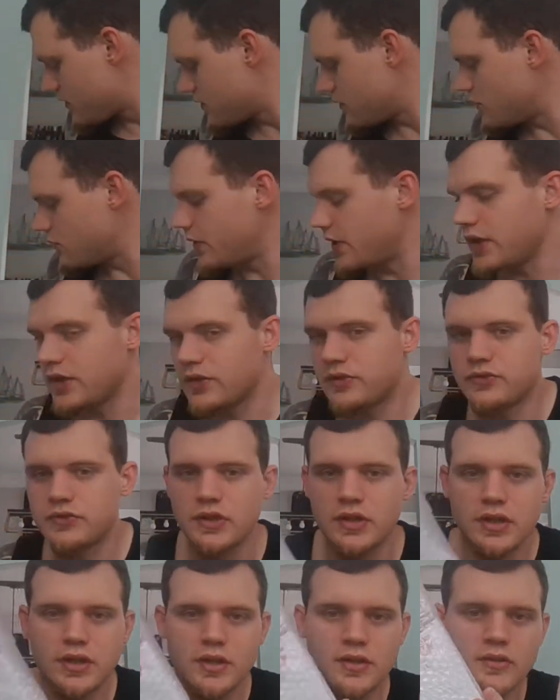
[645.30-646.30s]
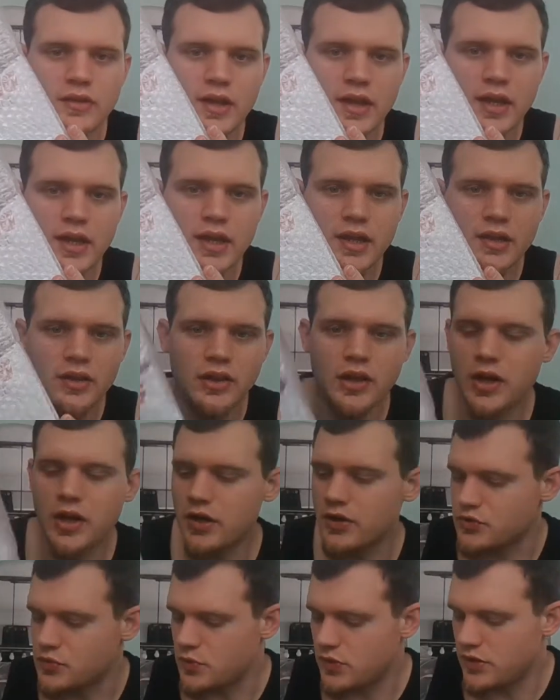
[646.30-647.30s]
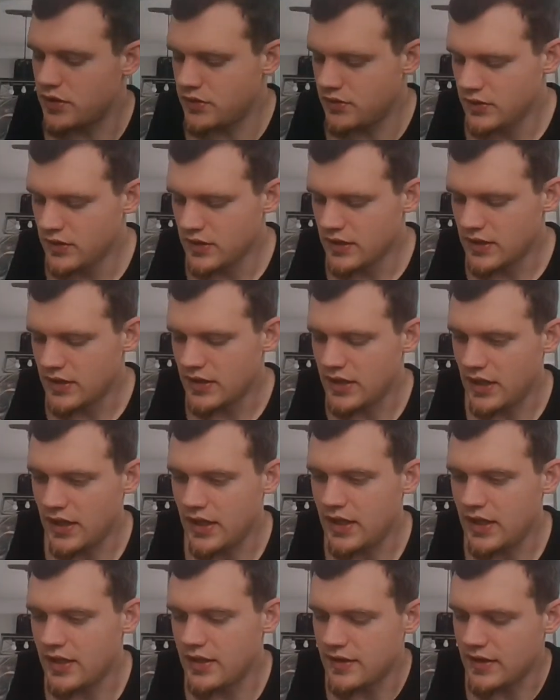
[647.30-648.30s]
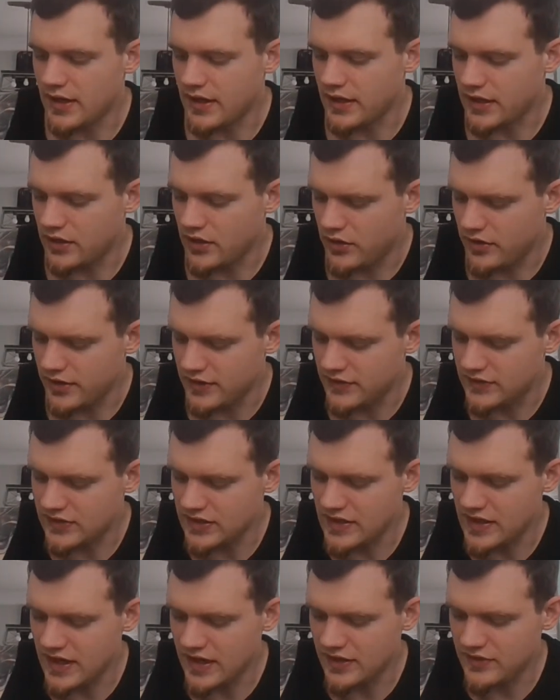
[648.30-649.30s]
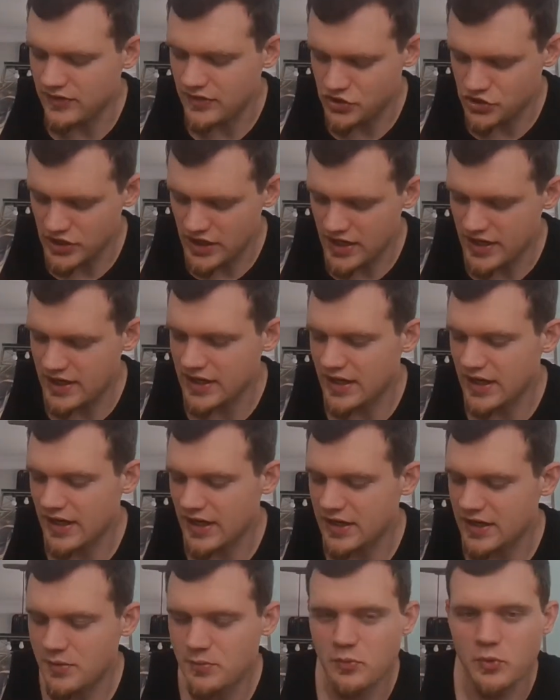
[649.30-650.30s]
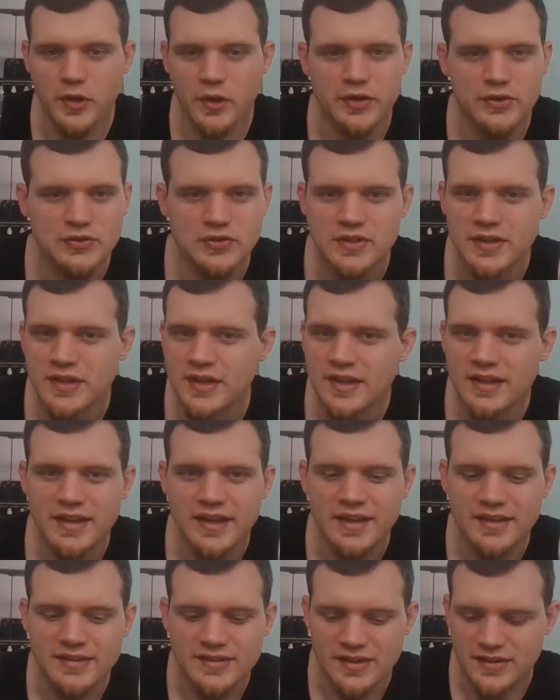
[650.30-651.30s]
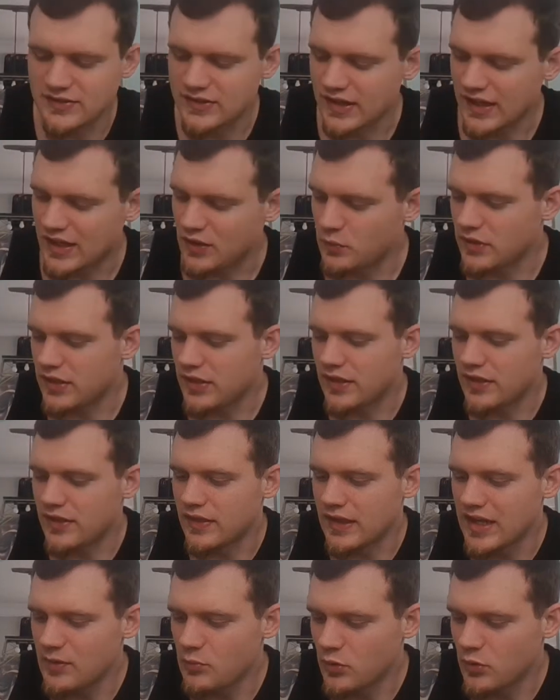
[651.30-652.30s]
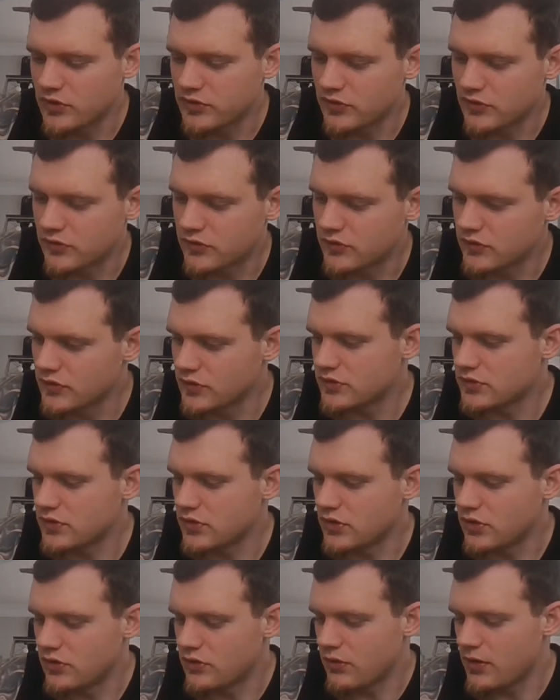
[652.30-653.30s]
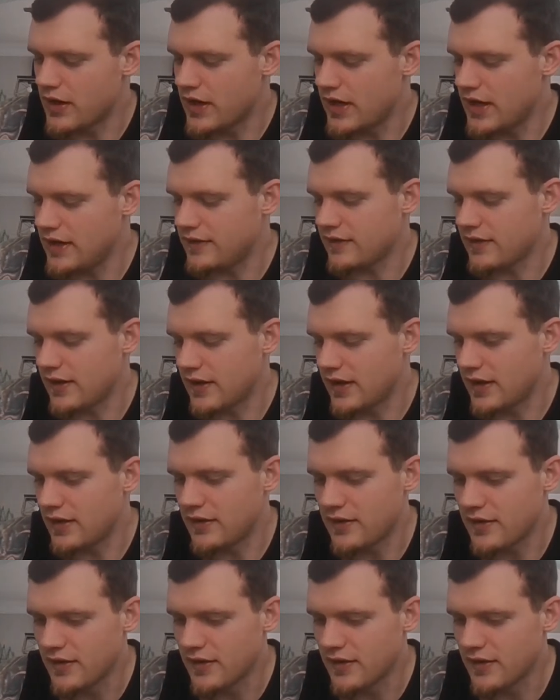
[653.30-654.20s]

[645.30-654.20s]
which is a large one. And I can already see that it's a Shining item, which is sticking with the theme, which is great. And